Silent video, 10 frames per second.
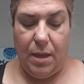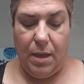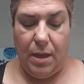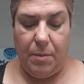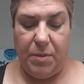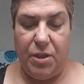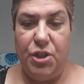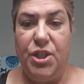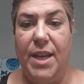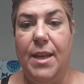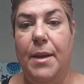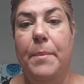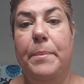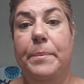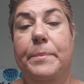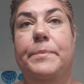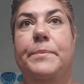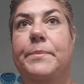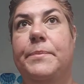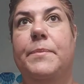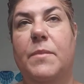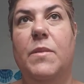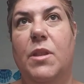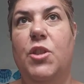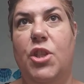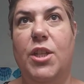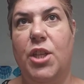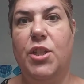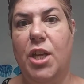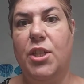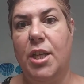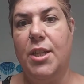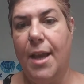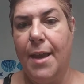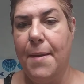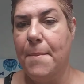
And I'm going to shake it up. Shake, shake, shake, shake, shake.